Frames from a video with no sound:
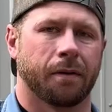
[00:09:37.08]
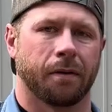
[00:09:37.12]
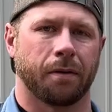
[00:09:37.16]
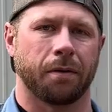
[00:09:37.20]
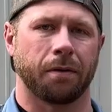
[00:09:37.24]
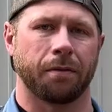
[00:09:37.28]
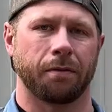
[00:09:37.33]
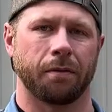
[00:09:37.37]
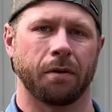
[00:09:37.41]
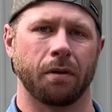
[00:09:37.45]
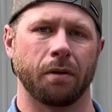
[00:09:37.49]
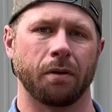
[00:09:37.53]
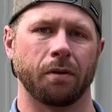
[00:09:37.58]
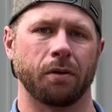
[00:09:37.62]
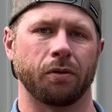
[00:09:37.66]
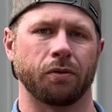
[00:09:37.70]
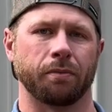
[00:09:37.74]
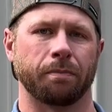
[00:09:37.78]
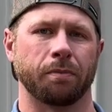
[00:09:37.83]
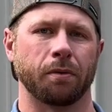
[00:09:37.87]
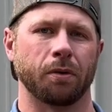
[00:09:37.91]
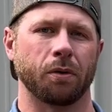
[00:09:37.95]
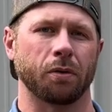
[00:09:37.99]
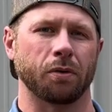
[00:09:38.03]
All 3 of those
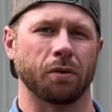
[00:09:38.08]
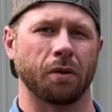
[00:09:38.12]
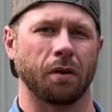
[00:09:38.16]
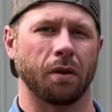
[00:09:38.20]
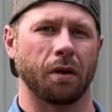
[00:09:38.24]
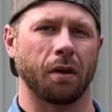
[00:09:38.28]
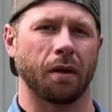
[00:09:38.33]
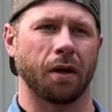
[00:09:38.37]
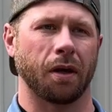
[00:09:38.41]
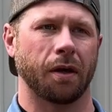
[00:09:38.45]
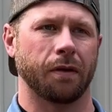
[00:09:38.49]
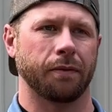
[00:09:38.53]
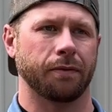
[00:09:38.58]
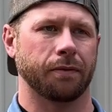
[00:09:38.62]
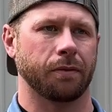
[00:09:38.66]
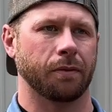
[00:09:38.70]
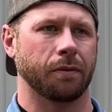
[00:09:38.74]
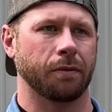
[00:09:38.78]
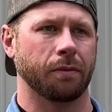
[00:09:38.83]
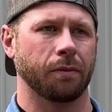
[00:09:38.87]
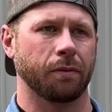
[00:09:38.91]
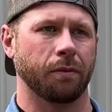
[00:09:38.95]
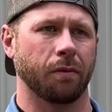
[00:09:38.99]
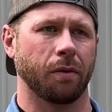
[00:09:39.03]
broke to the left.
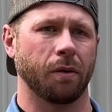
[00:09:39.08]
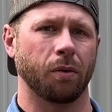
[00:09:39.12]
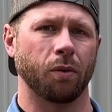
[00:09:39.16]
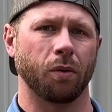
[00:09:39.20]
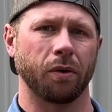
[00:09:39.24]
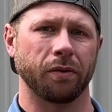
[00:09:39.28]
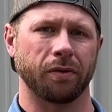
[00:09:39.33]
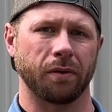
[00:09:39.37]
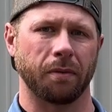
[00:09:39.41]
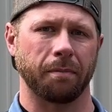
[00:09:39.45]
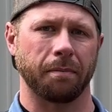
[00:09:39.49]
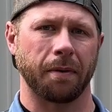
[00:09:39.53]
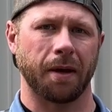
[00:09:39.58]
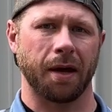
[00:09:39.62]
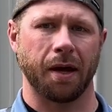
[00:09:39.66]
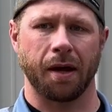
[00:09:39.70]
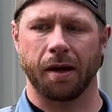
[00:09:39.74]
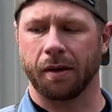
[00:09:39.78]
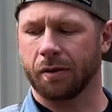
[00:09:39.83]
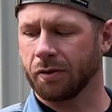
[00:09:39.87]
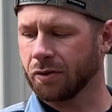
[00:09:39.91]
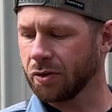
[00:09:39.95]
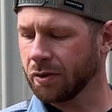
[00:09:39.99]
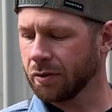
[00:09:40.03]
One wasn't
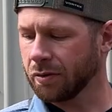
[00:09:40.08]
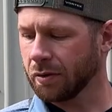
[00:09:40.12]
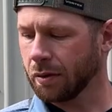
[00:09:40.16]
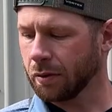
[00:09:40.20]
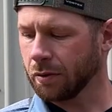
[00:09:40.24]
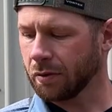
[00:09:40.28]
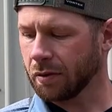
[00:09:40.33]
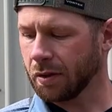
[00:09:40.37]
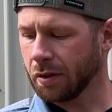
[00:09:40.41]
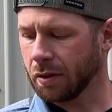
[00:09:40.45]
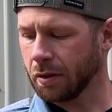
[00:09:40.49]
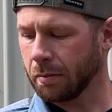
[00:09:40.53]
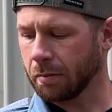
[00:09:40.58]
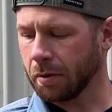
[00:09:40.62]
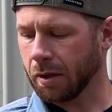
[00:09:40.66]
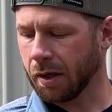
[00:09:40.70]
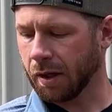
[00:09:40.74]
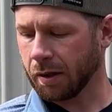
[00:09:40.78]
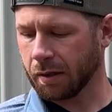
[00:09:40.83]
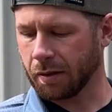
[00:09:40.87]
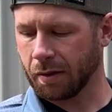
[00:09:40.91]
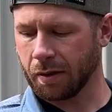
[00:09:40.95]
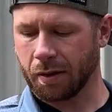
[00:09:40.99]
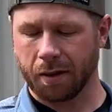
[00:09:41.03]
bad, just outside the
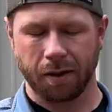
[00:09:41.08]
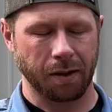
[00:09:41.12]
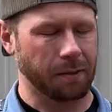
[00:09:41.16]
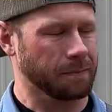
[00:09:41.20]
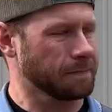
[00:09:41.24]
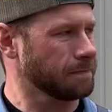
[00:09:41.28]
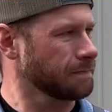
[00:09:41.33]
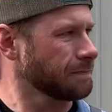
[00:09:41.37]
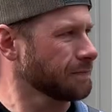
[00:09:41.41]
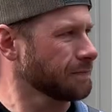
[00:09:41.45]
black dot.